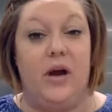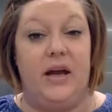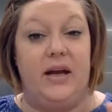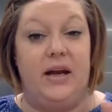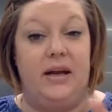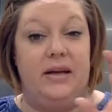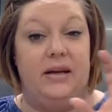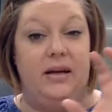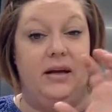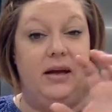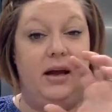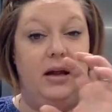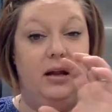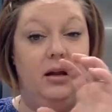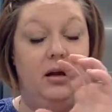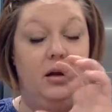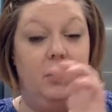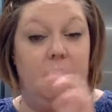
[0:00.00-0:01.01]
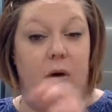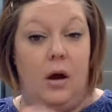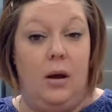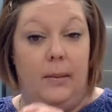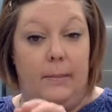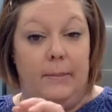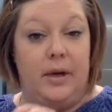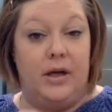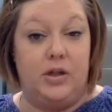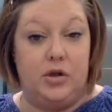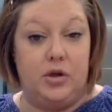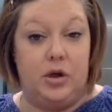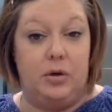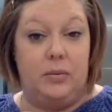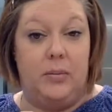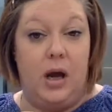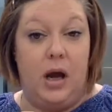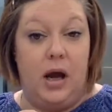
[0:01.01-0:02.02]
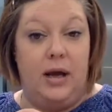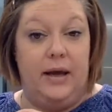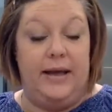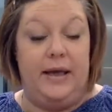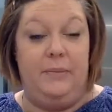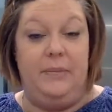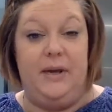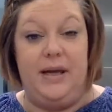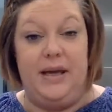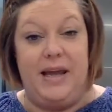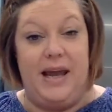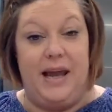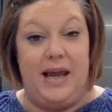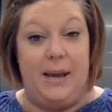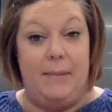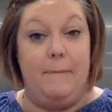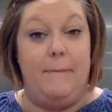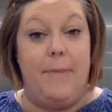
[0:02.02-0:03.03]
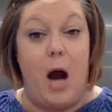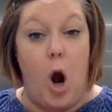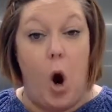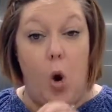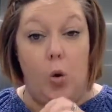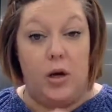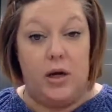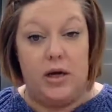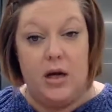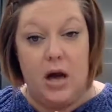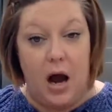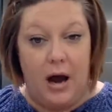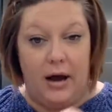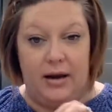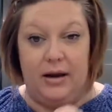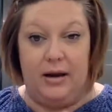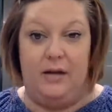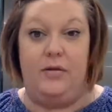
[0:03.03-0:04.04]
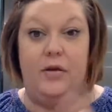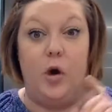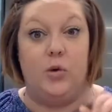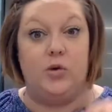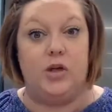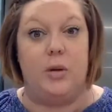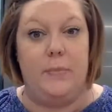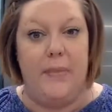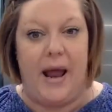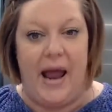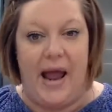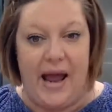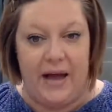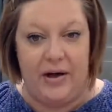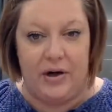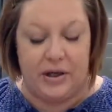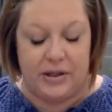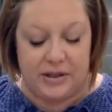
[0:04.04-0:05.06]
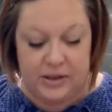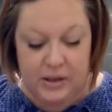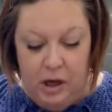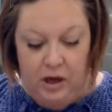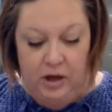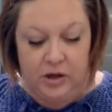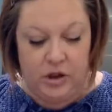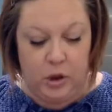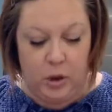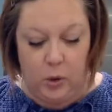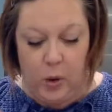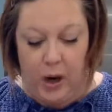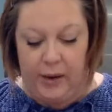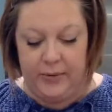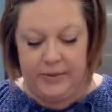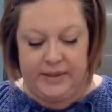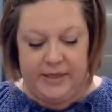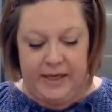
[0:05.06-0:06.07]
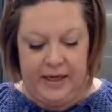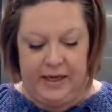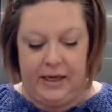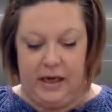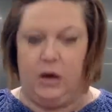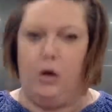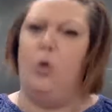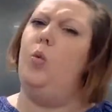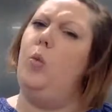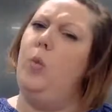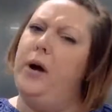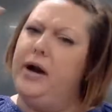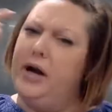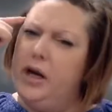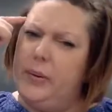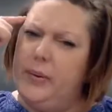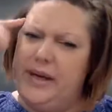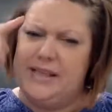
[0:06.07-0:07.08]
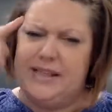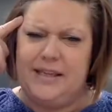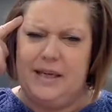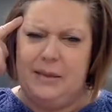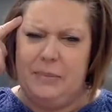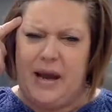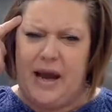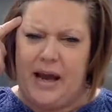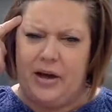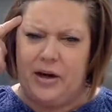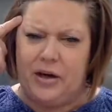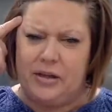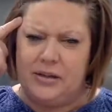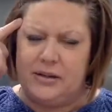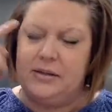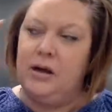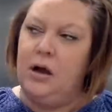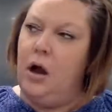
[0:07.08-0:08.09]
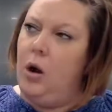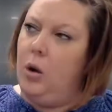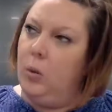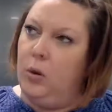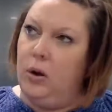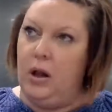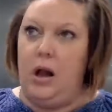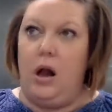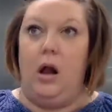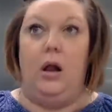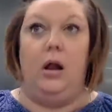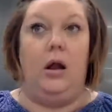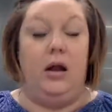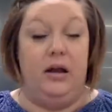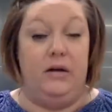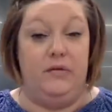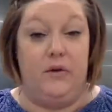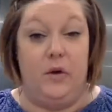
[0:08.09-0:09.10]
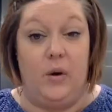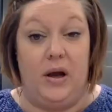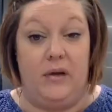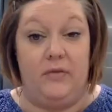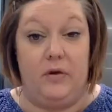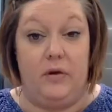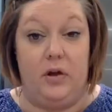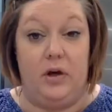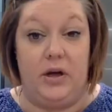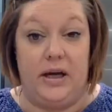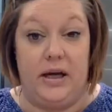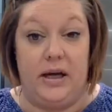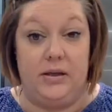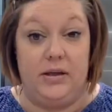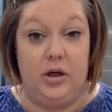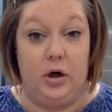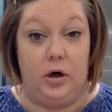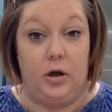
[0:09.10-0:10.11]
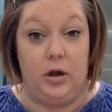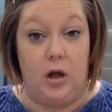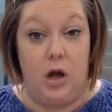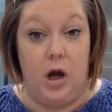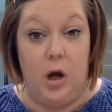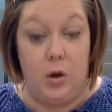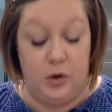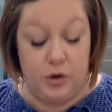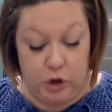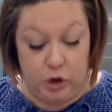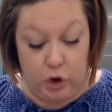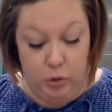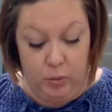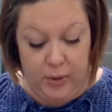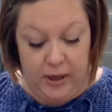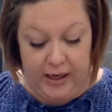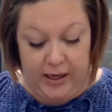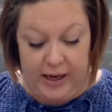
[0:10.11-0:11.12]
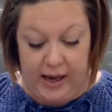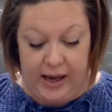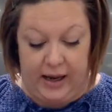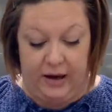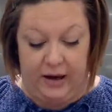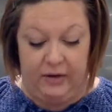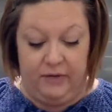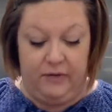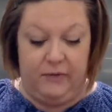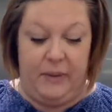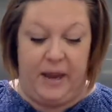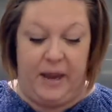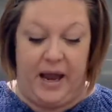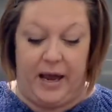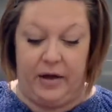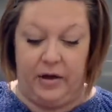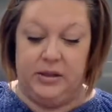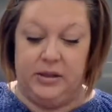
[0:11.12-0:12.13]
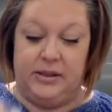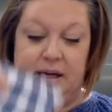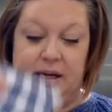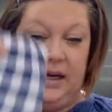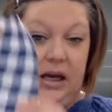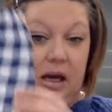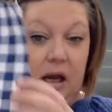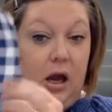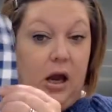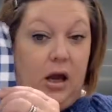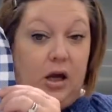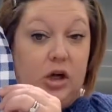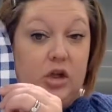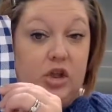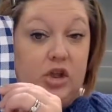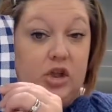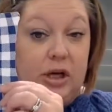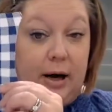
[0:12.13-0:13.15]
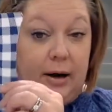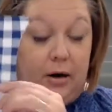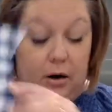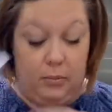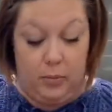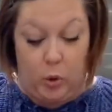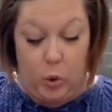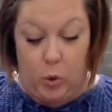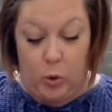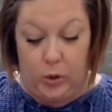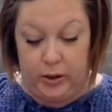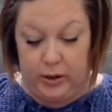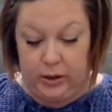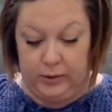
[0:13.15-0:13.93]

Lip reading: and yellow mushroom, he became polka dotted. Those are patterns. So I was thinking, where do we see patterns? Well, if you ever look at your clothes, you might have patterns like checkerboard,